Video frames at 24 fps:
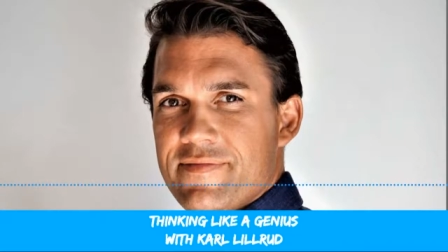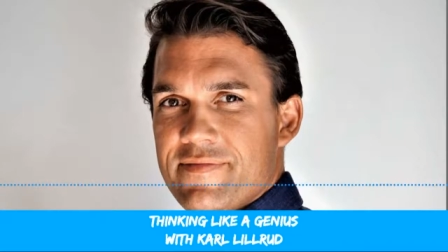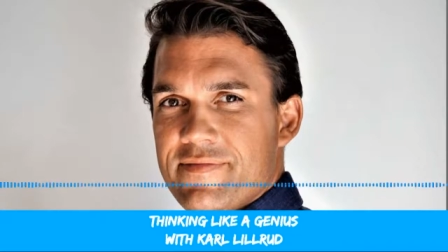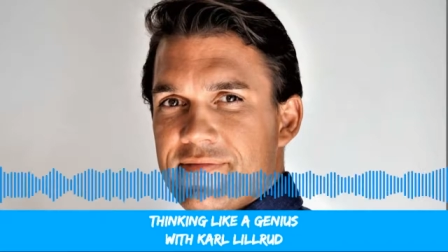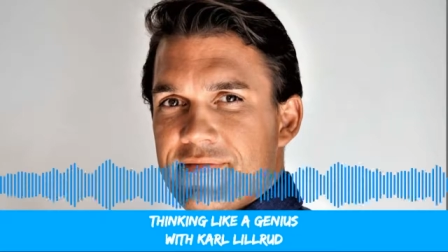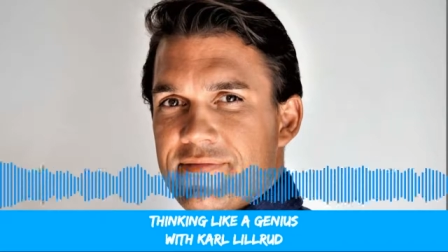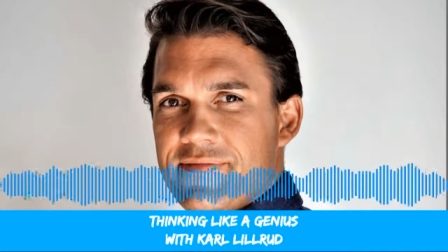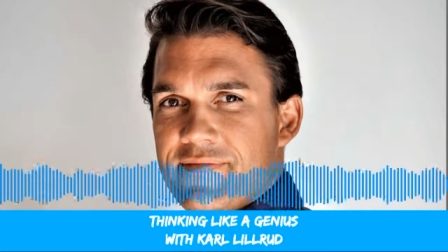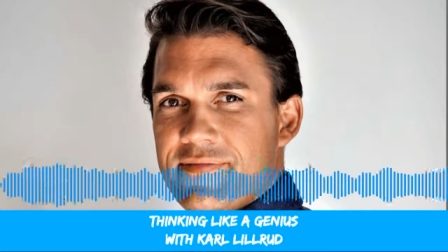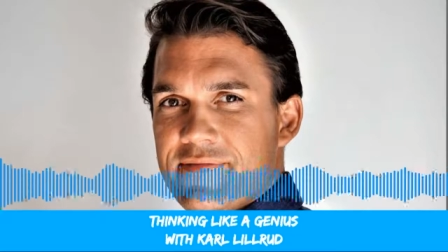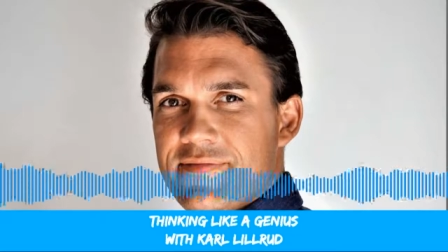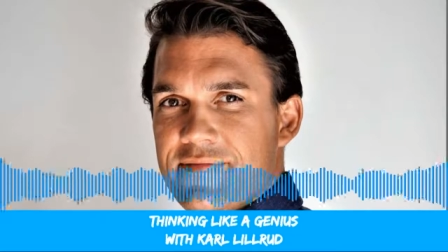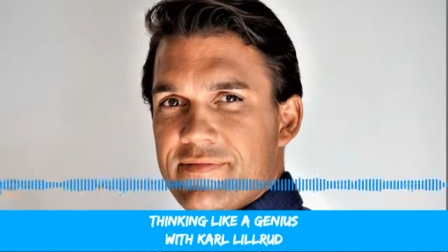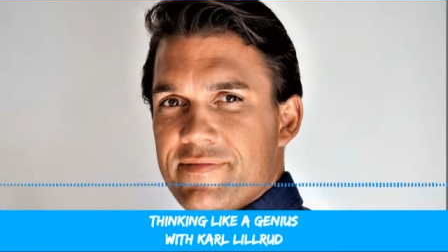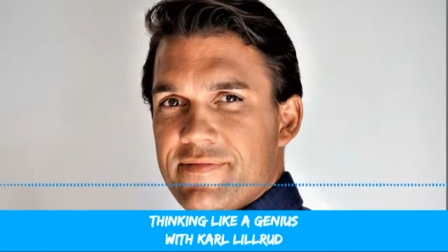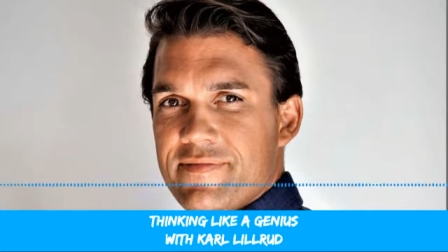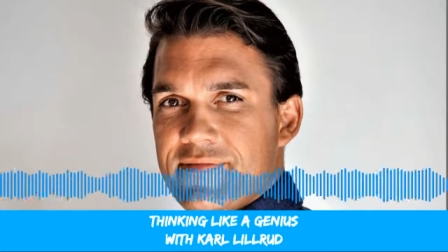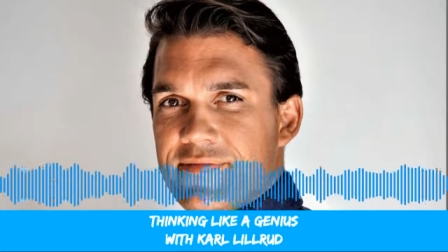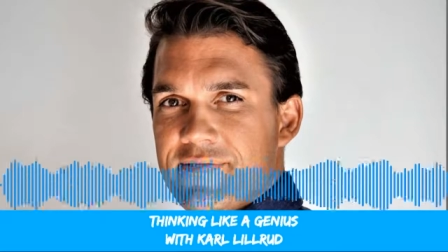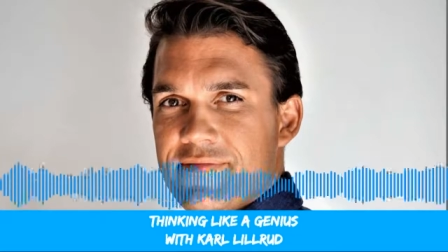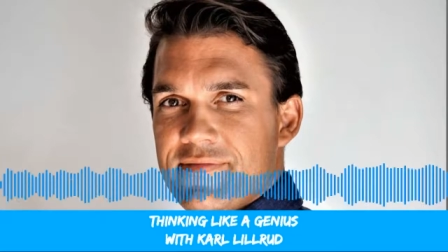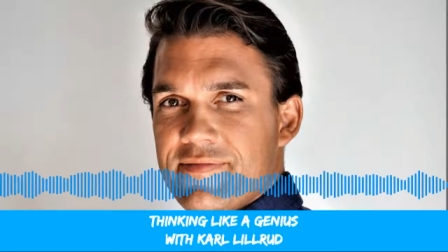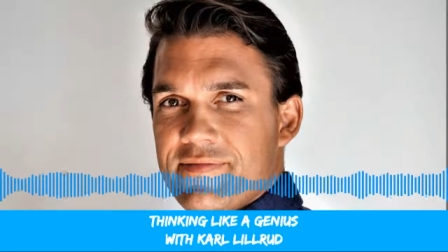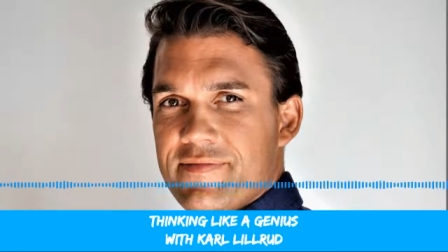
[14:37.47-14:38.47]
Uh,
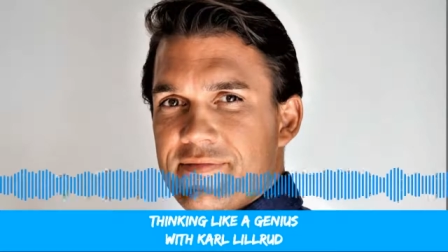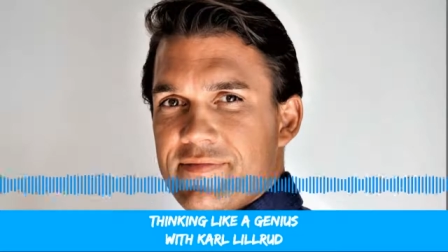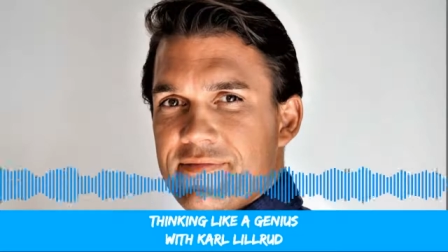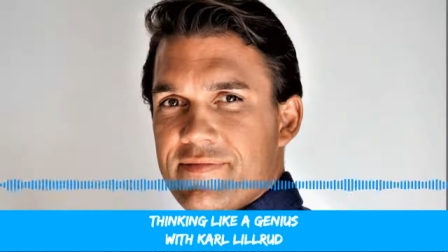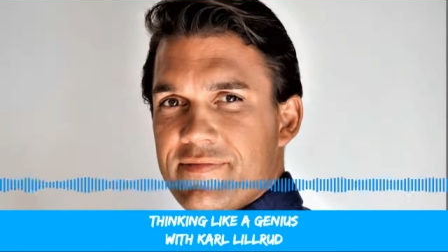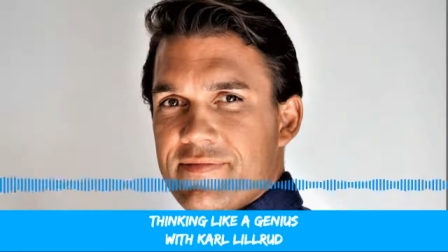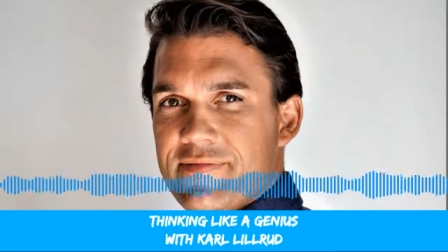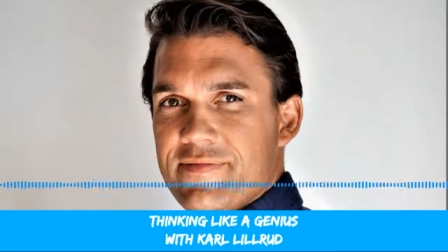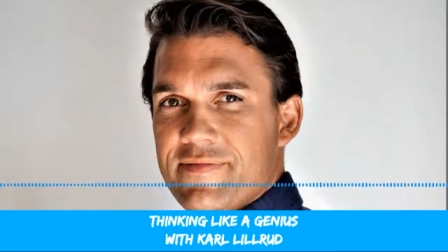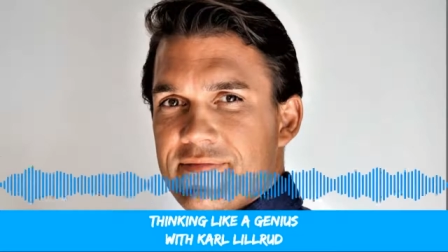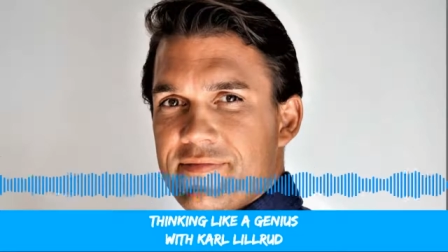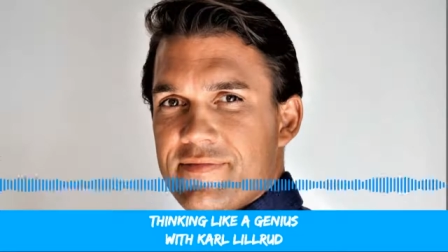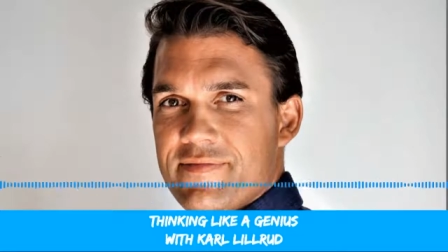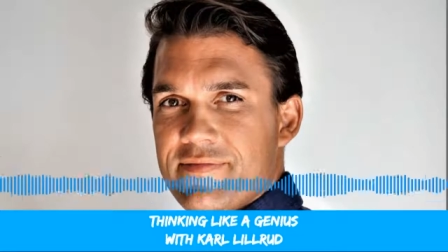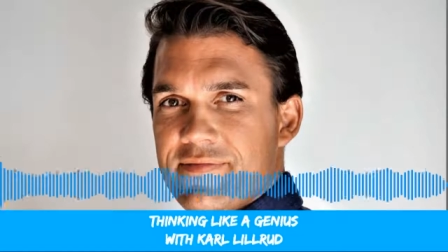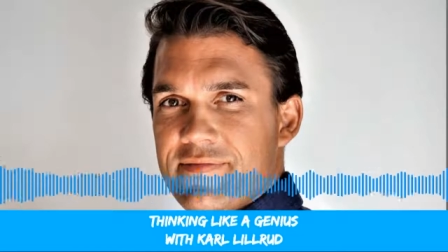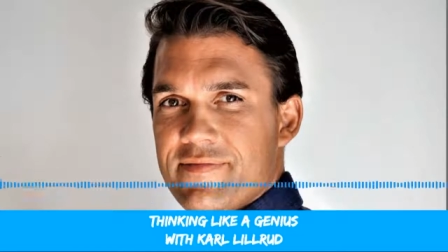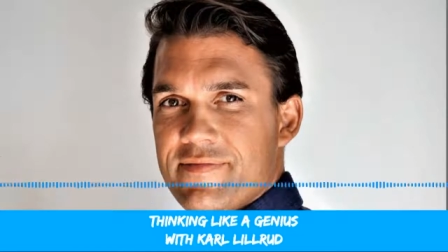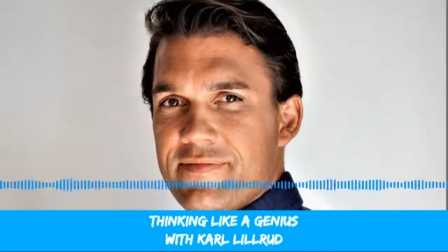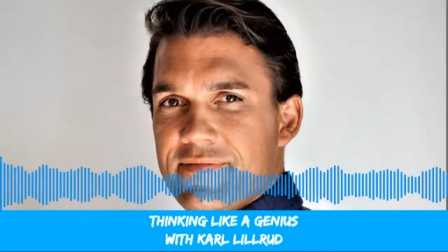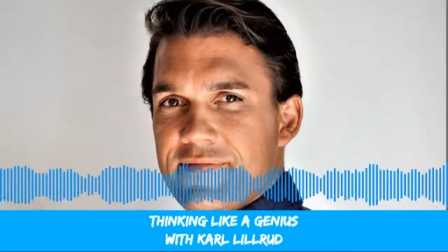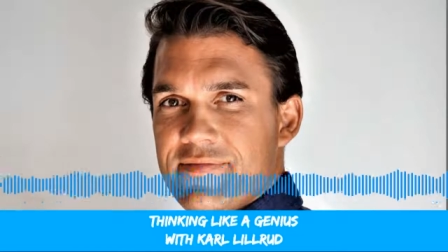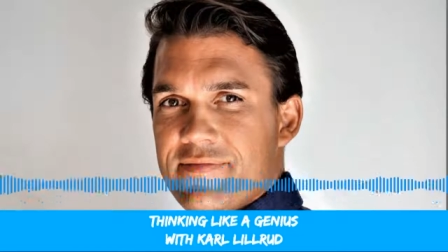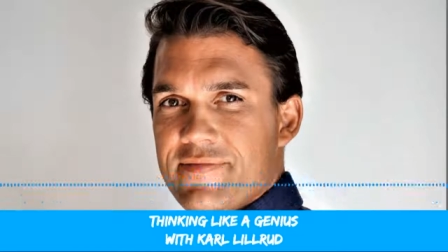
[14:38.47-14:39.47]
and as a
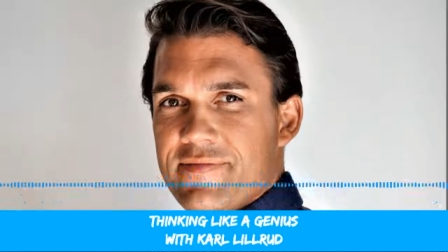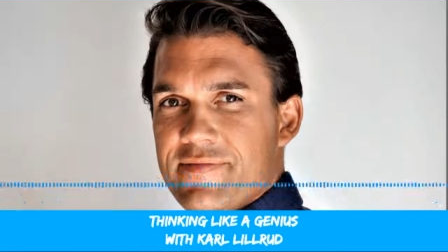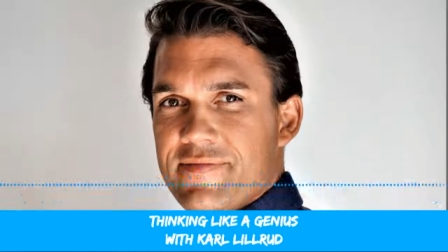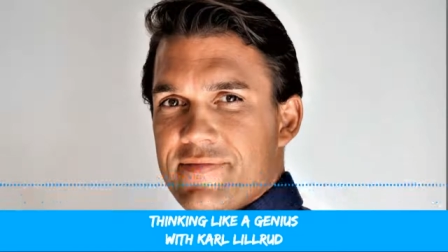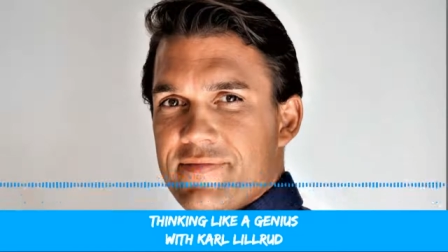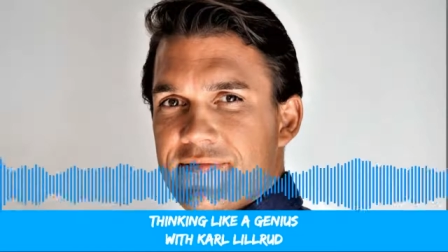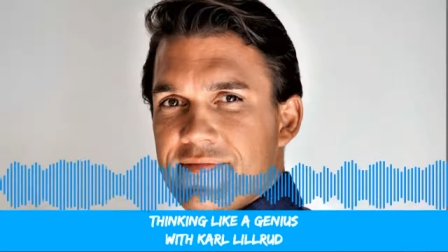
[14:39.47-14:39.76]
dyslexic,